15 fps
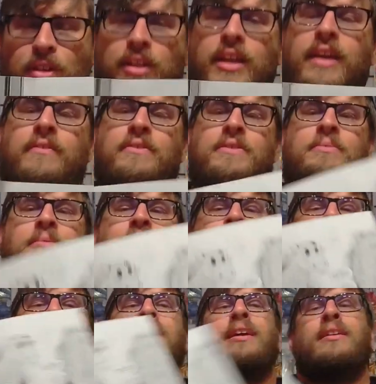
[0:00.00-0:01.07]
a Kevin Smith
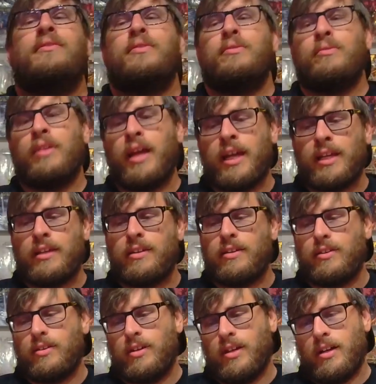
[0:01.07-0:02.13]
fan, if you like
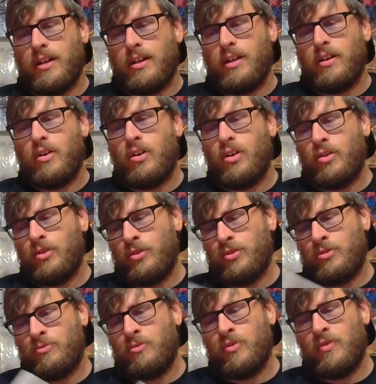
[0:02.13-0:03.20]
all
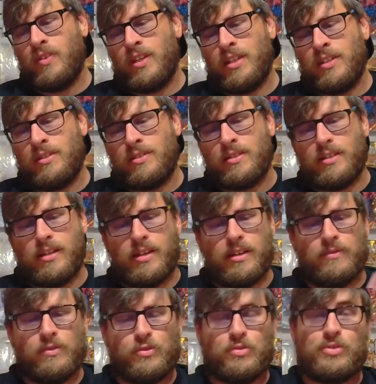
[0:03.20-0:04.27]
those movies,
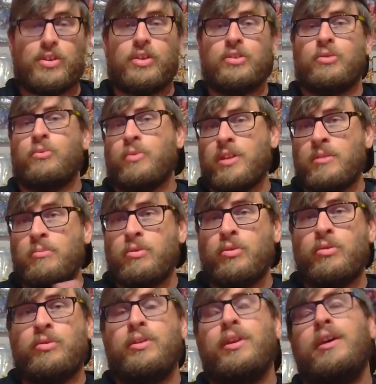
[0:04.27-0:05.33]
if you saw the
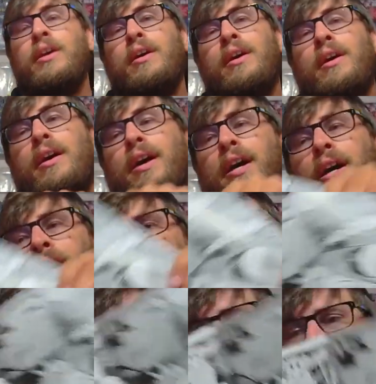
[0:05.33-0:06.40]
reboot,
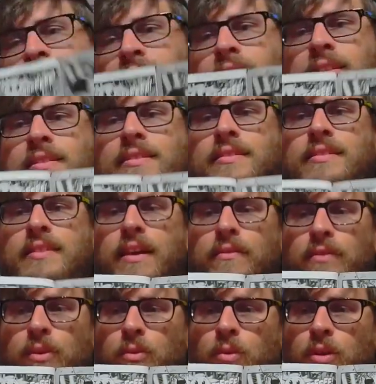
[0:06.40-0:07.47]
then this is
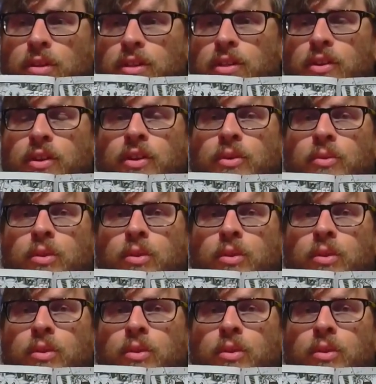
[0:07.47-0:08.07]
definitely one that you're going to